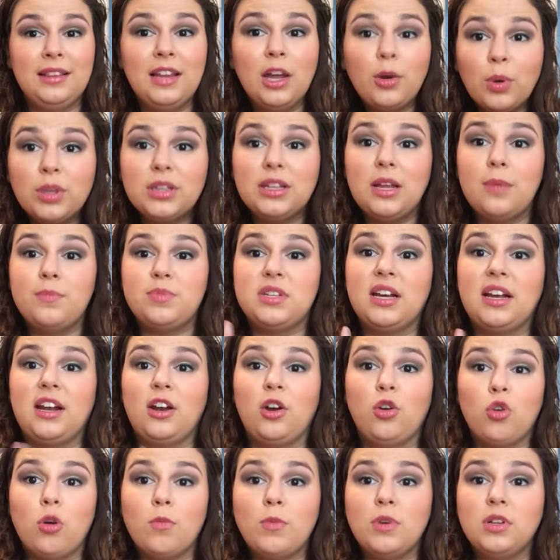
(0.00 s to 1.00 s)
liquid lipstick and
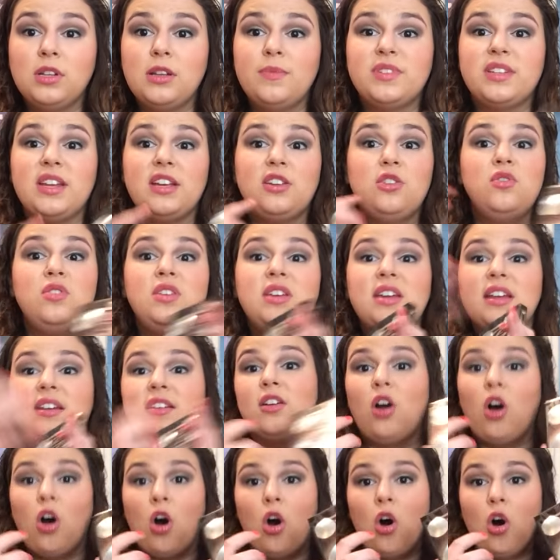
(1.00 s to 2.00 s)
a normal lipstick. You can get
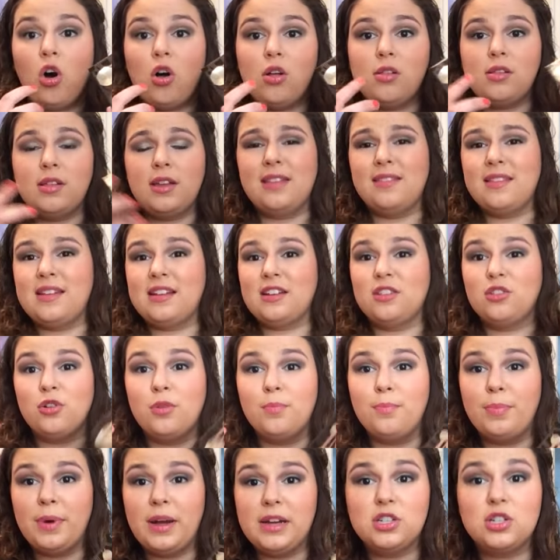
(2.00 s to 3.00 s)
it all in like a
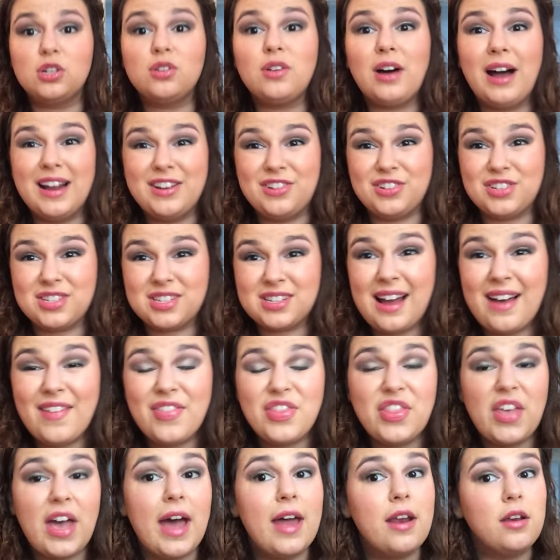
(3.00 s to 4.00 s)
little bundle. I just
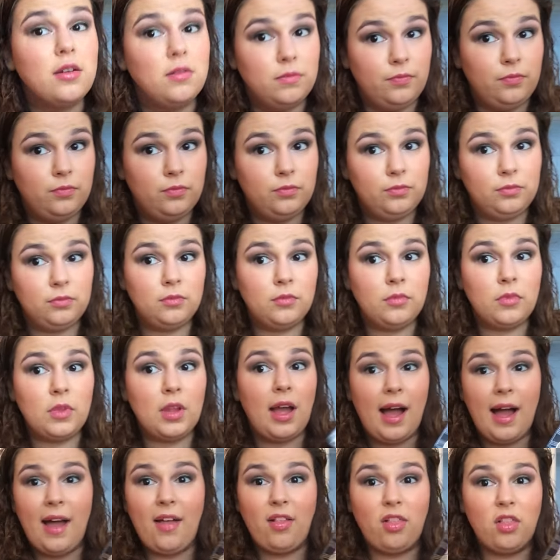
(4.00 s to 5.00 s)
got that.
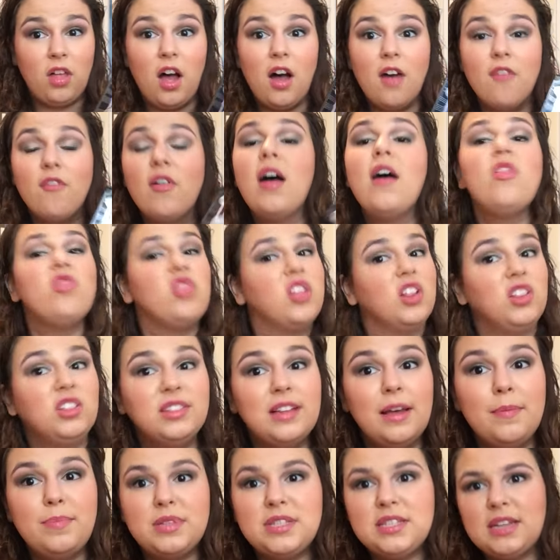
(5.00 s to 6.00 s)
I love the
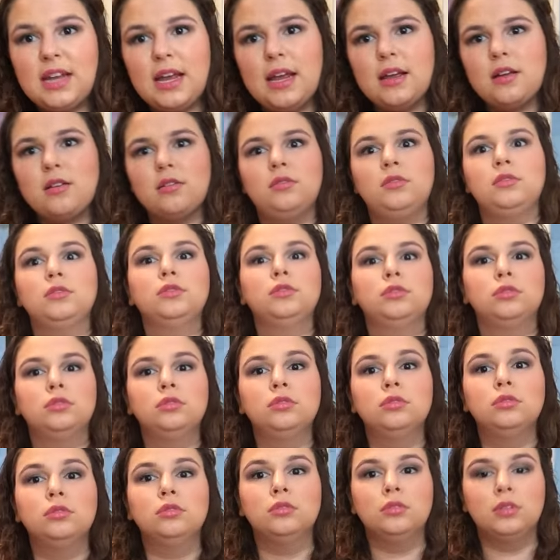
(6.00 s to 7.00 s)
lipstick.
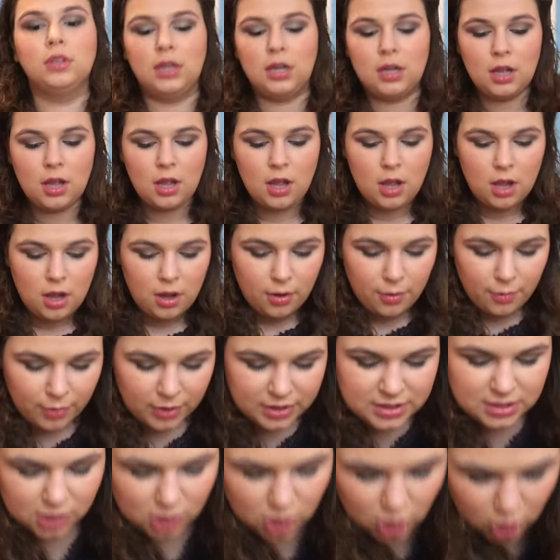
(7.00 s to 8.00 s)
Ooh.
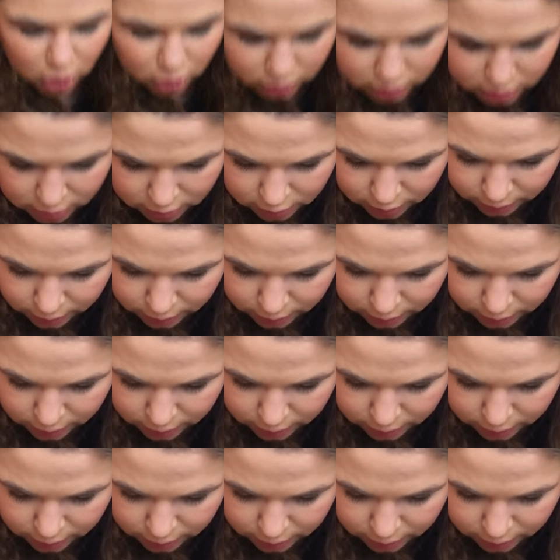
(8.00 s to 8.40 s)
What's it called?